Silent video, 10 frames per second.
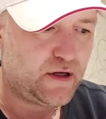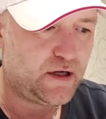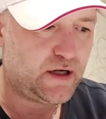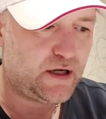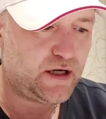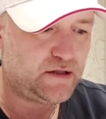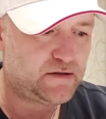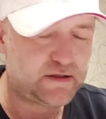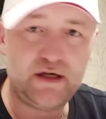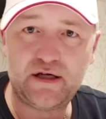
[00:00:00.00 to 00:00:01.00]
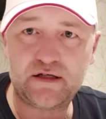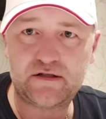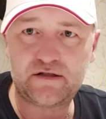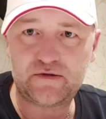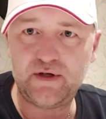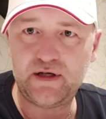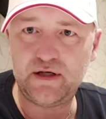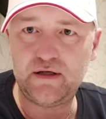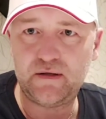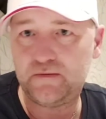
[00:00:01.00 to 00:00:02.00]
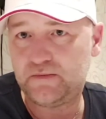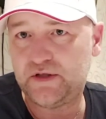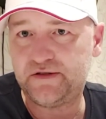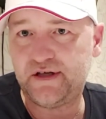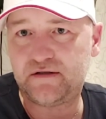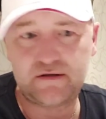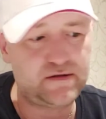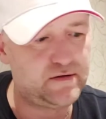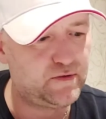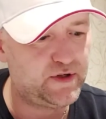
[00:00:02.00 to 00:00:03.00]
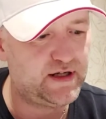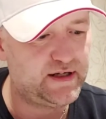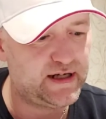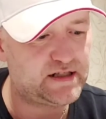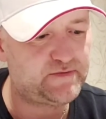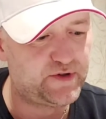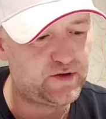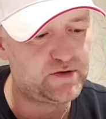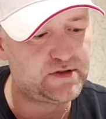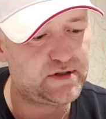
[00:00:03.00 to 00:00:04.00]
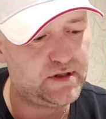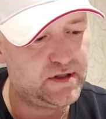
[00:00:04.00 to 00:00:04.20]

I think it's really, indeed, really nice brute